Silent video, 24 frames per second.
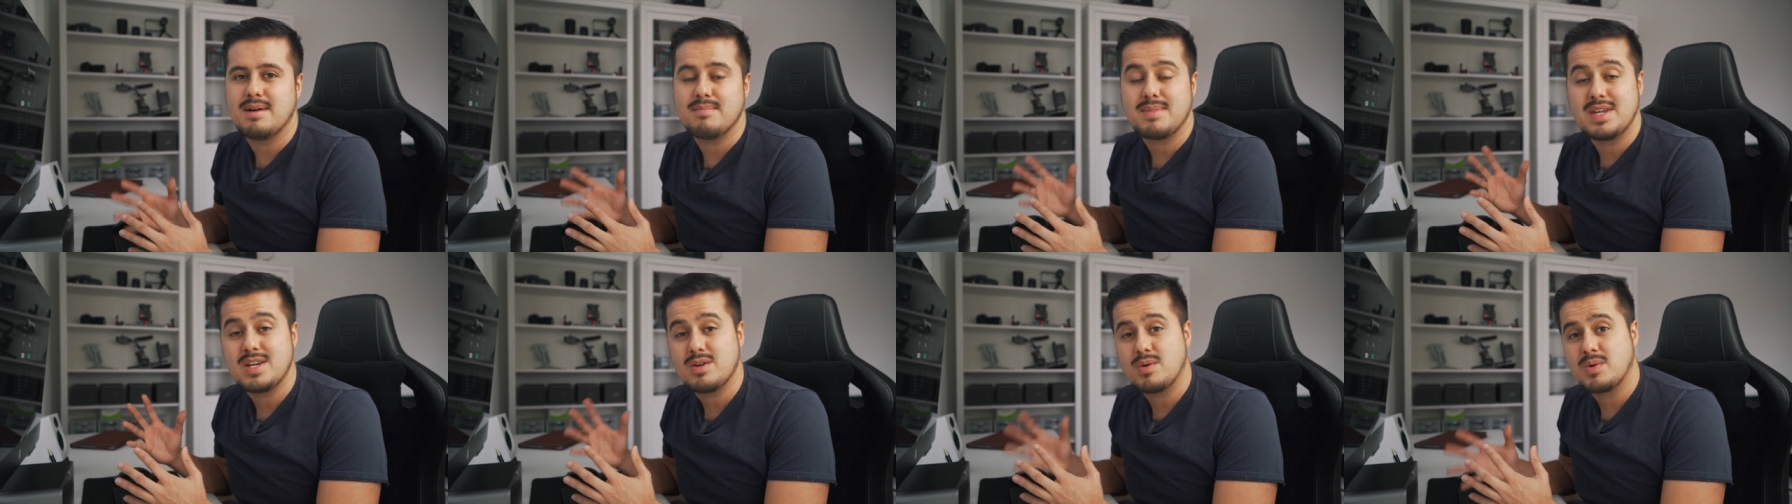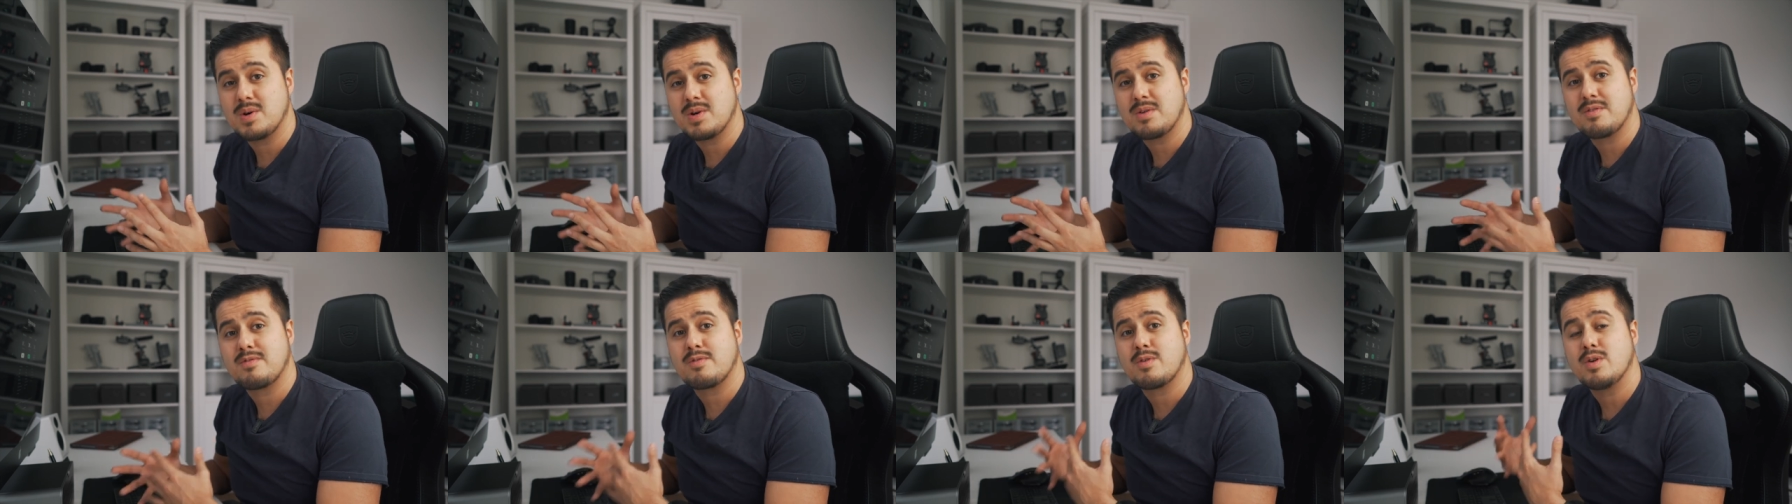In
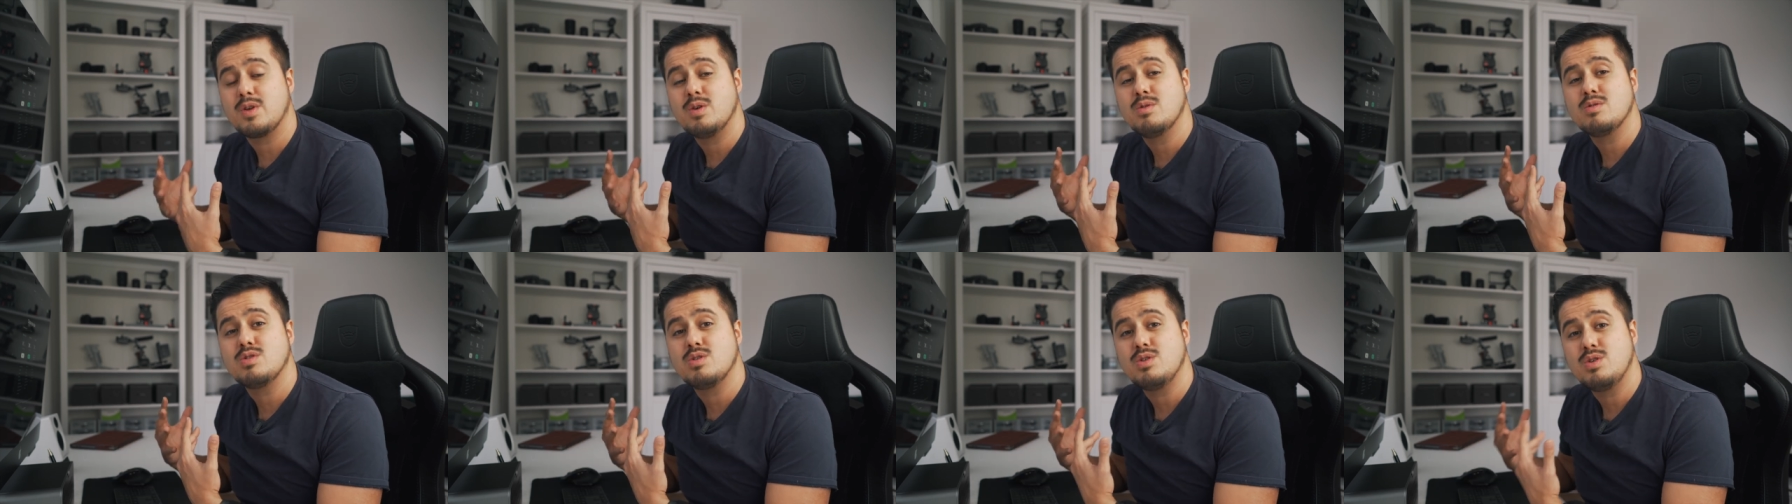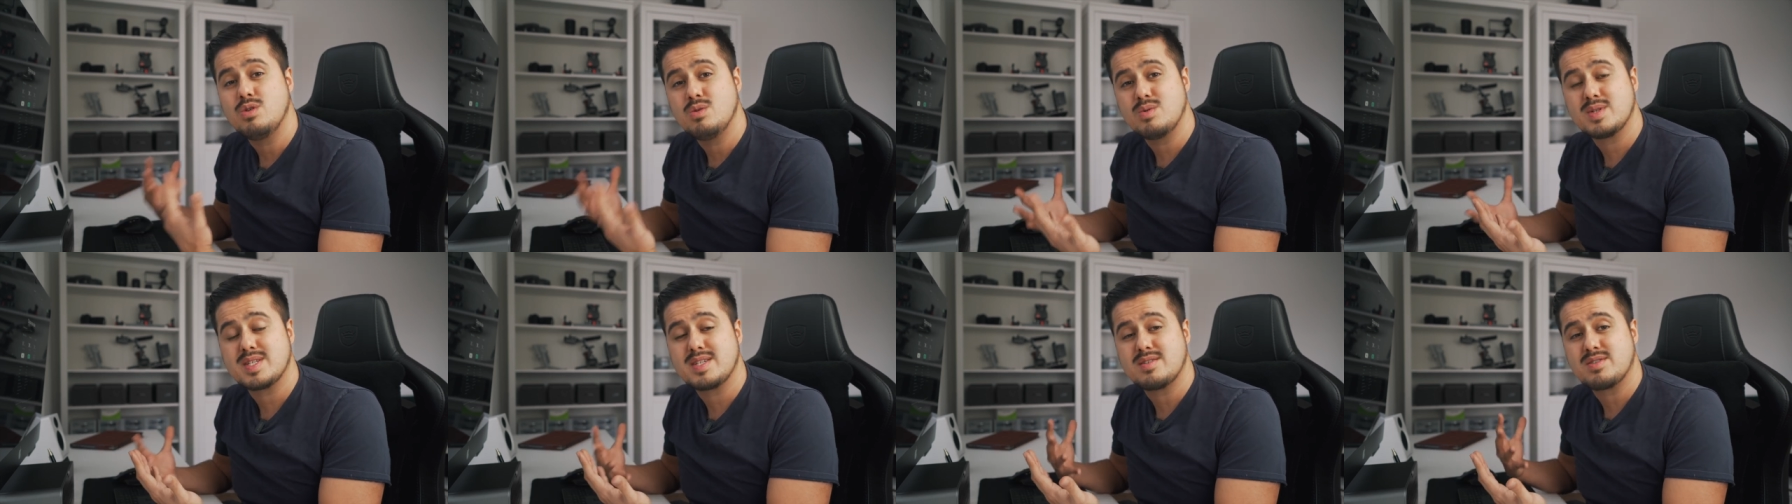order for you to
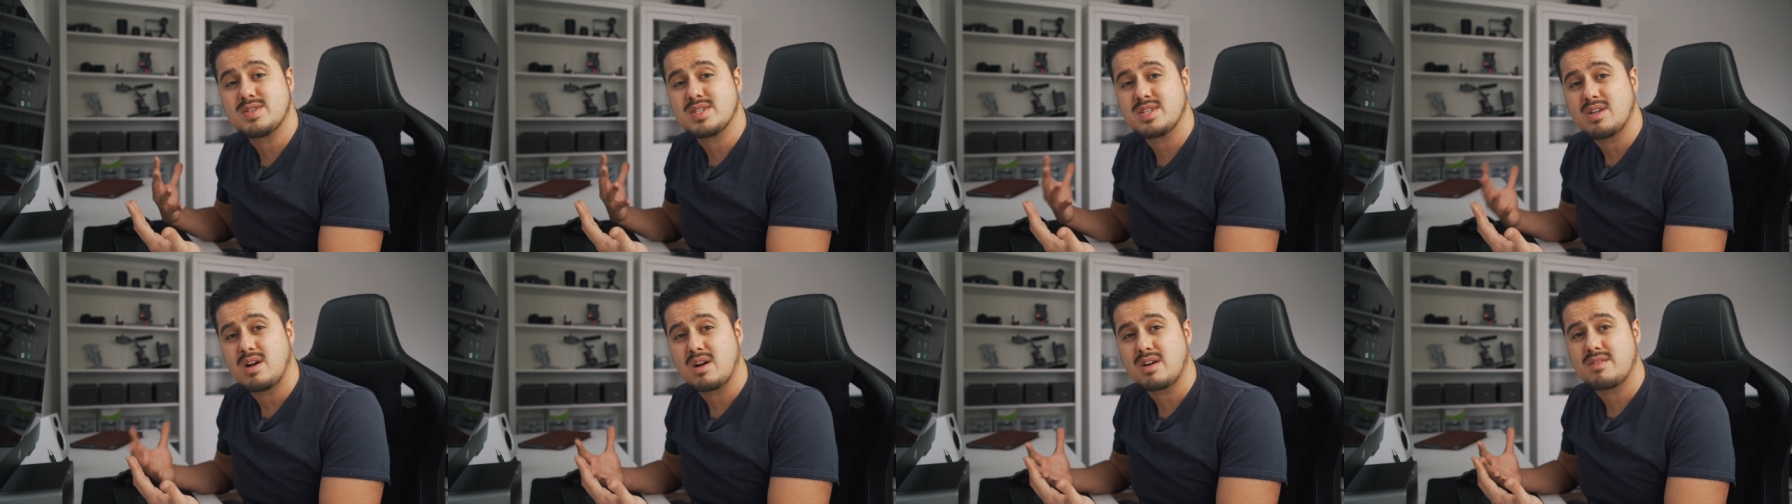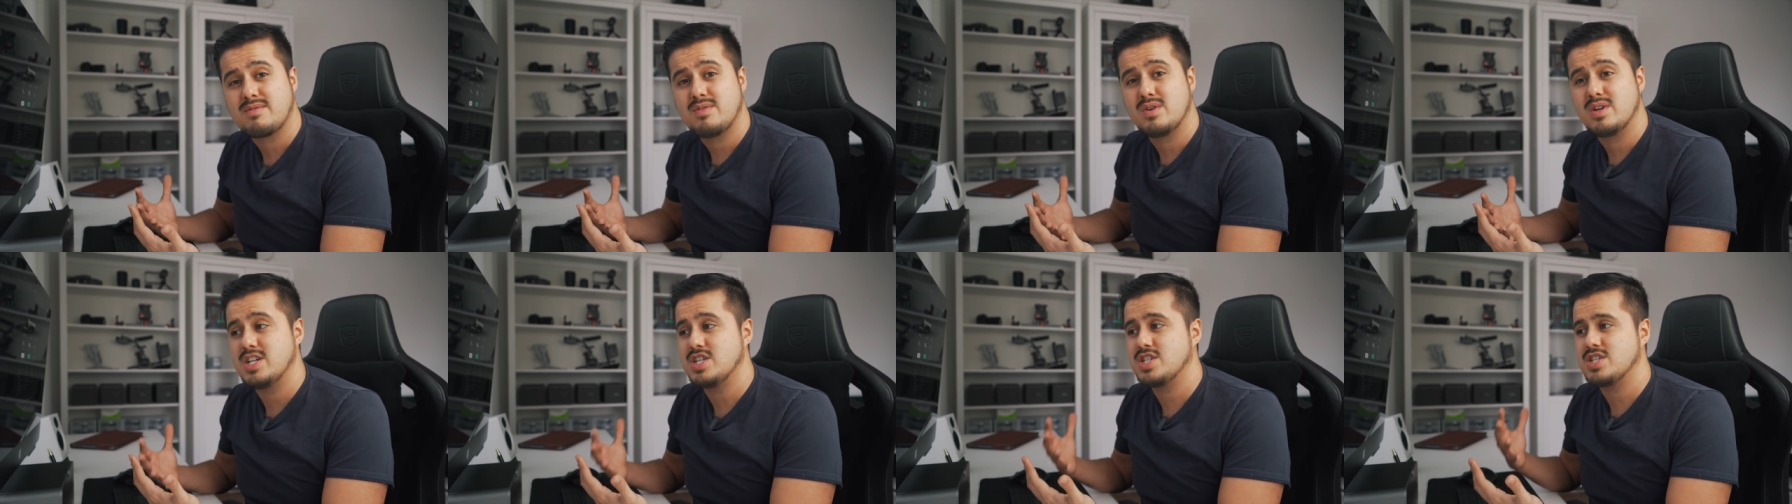use their stock
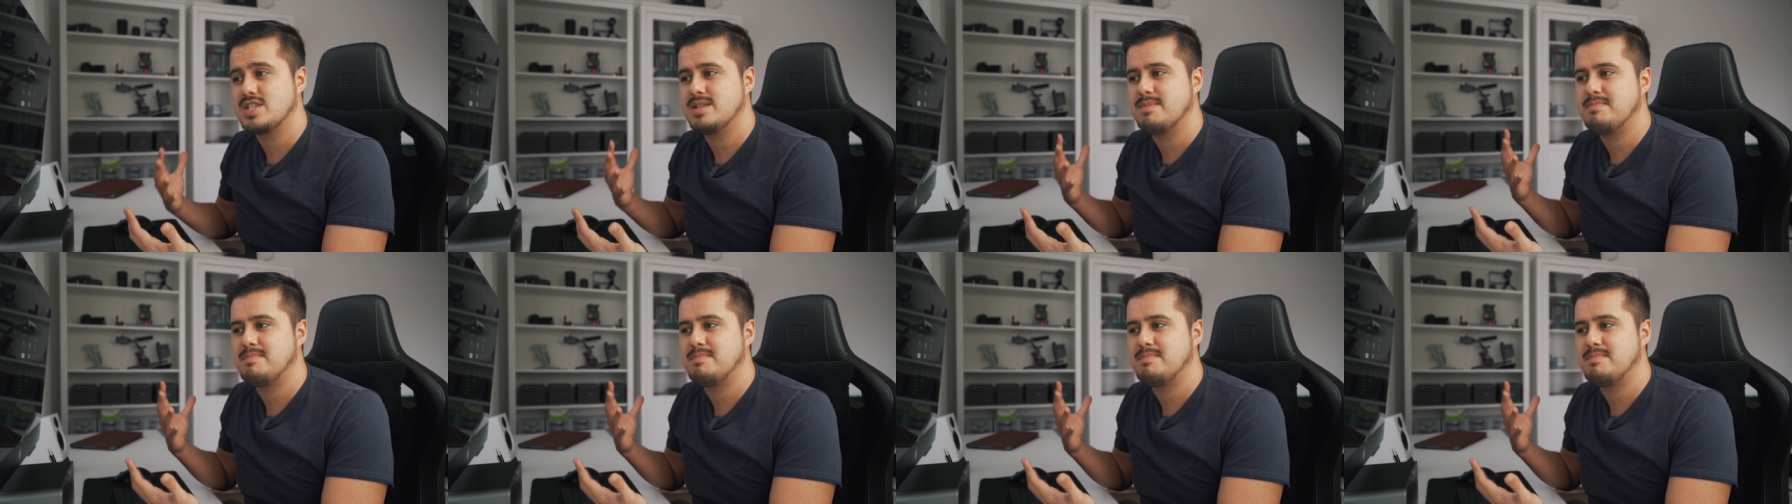footage,